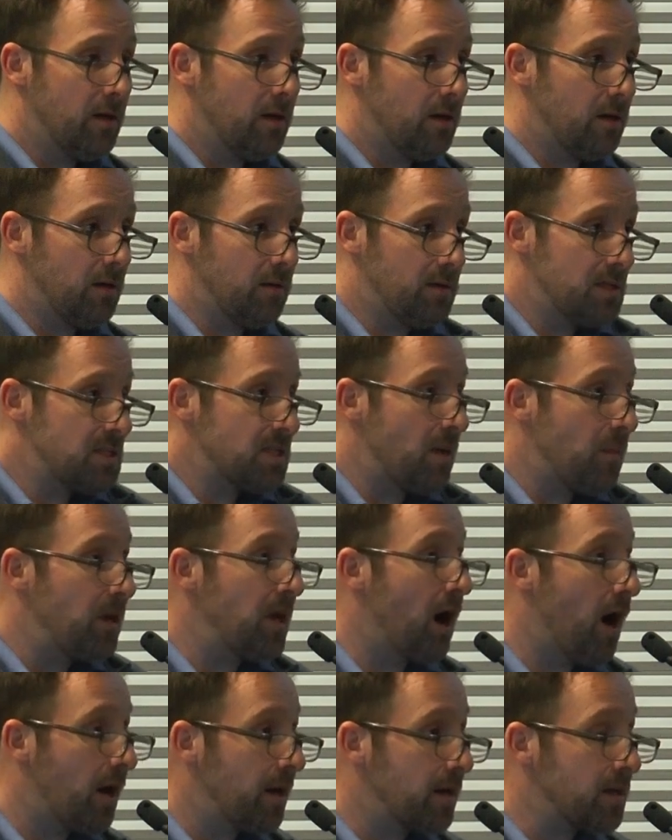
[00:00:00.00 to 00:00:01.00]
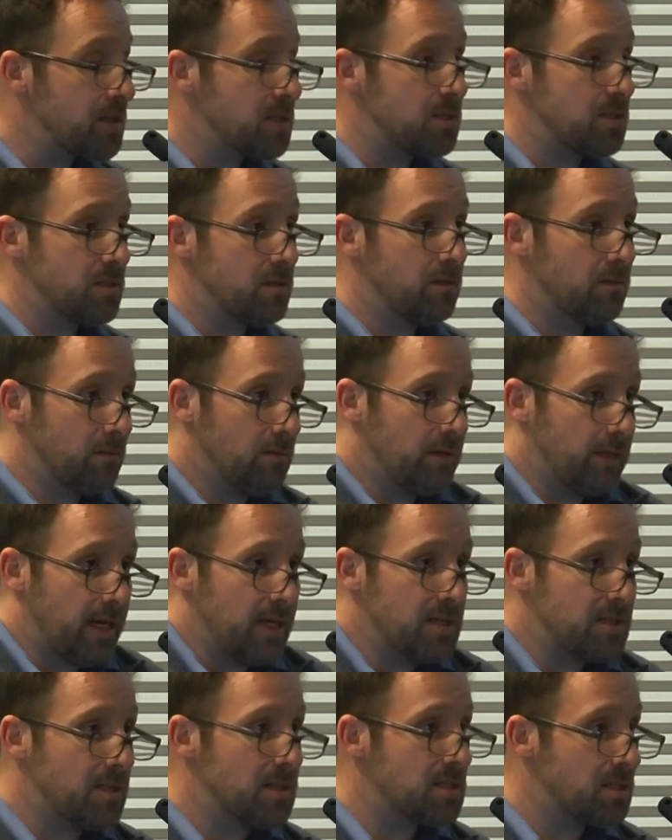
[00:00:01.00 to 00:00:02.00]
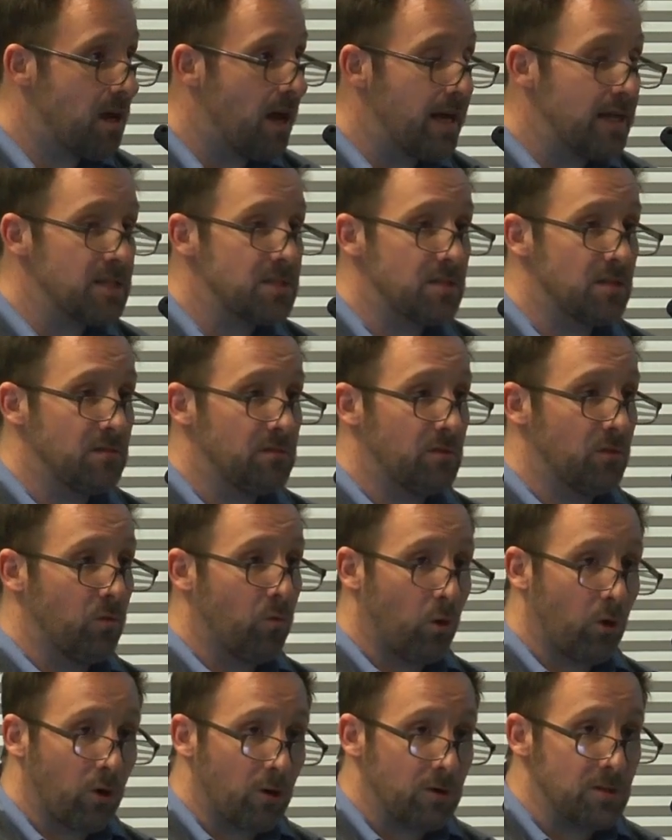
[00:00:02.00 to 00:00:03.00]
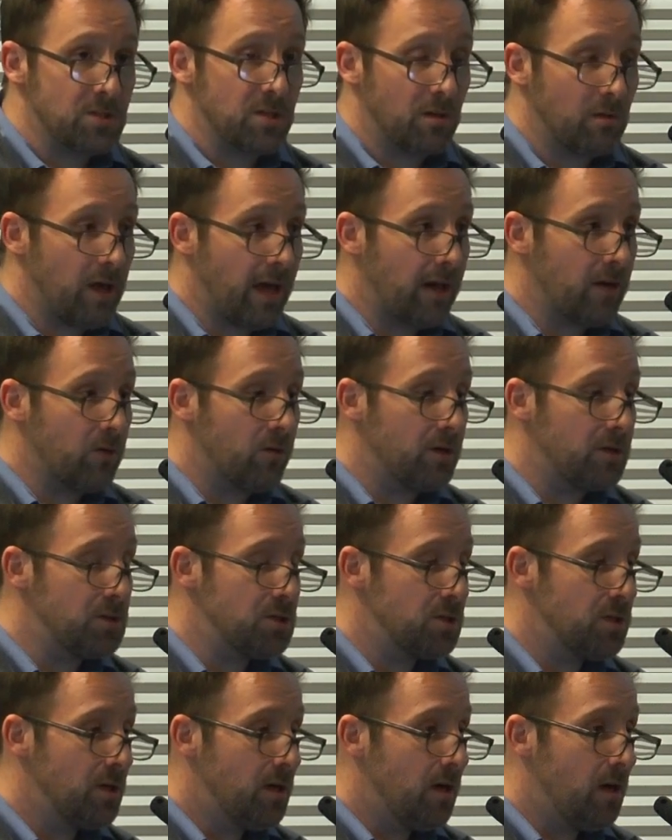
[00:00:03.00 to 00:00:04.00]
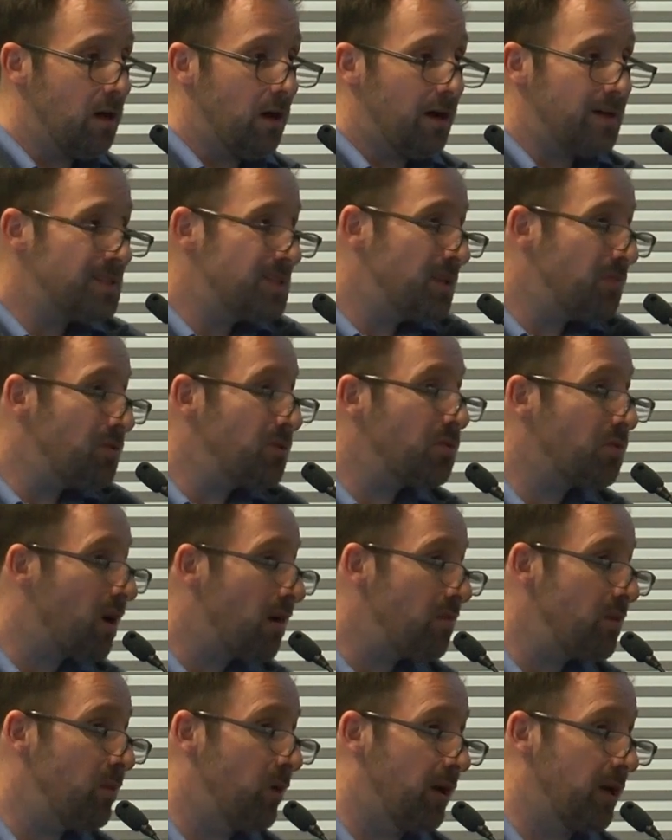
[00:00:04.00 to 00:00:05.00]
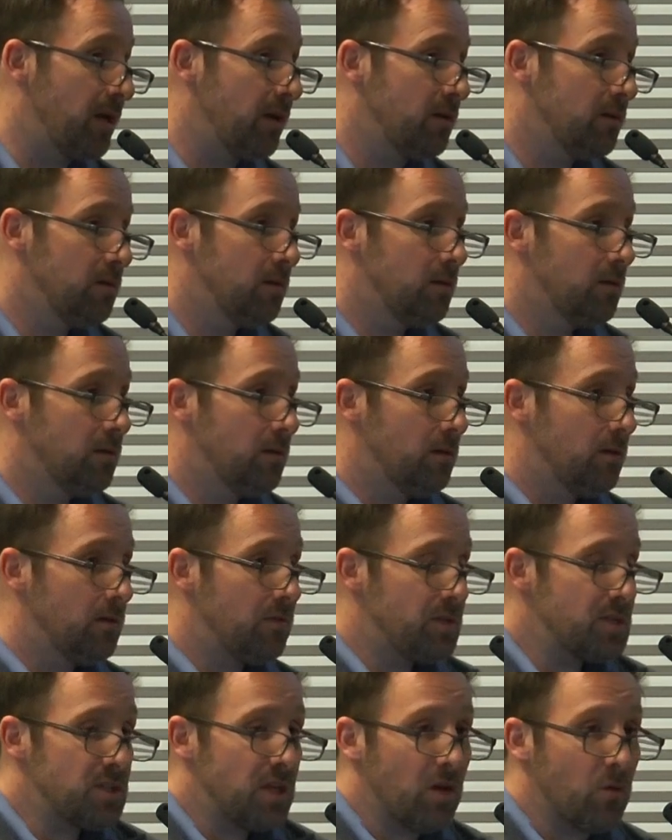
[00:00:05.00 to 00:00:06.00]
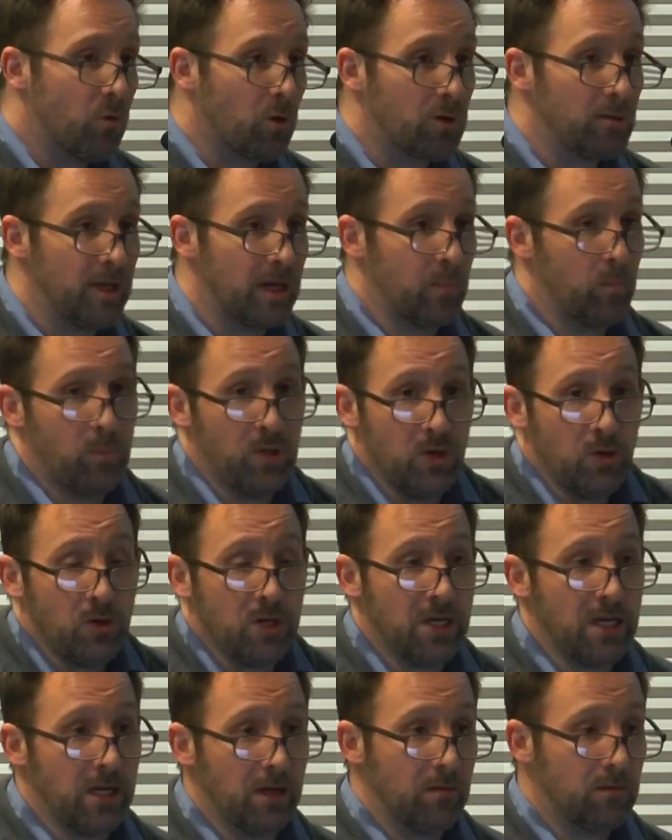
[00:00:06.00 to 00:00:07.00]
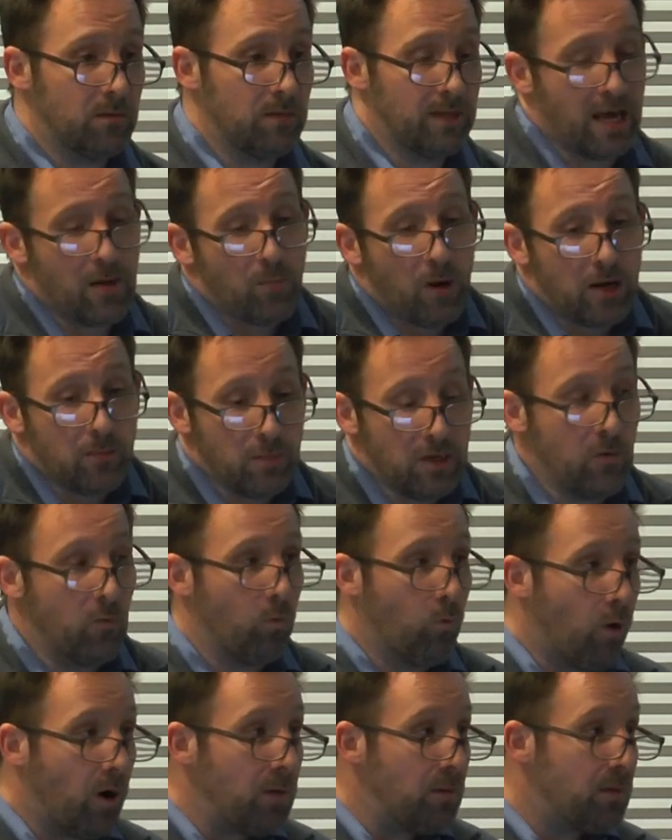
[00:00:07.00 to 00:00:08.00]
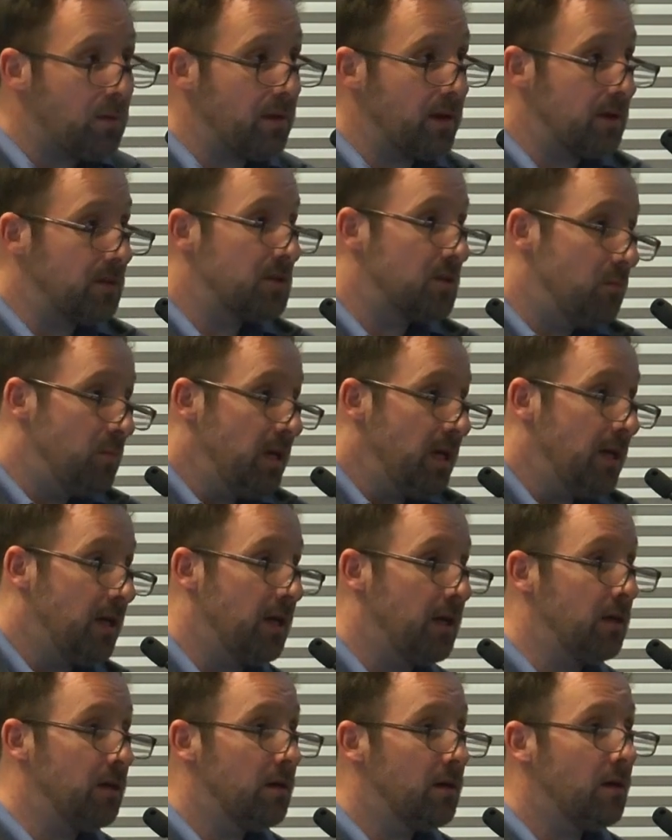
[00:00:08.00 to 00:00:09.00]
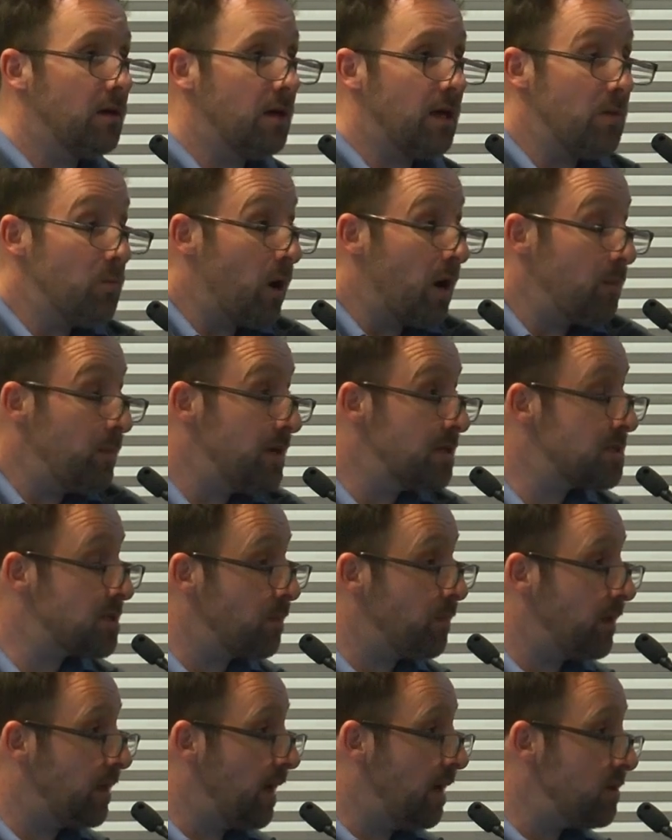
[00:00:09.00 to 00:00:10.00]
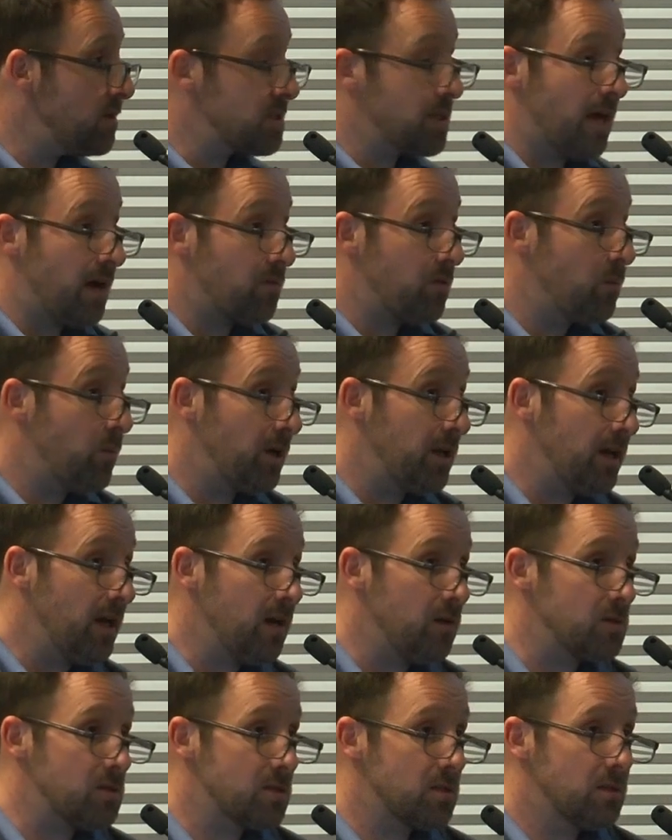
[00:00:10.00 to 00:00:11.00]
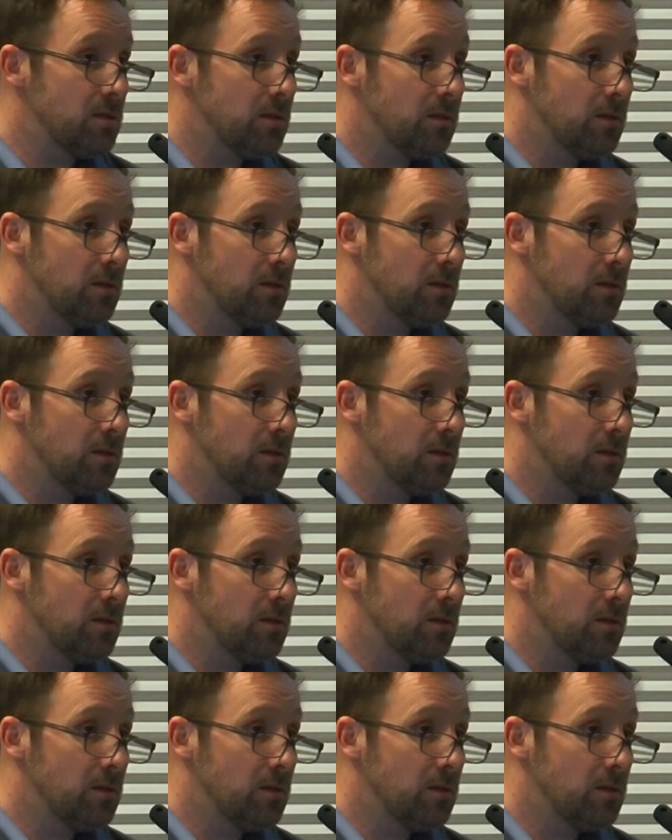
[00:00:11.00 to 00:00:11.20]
The semiotics, that is the science of the words, the language, it's different for everybody. If I say a word like beauty, that might mean one thing to me. It might mean something else to everybody else.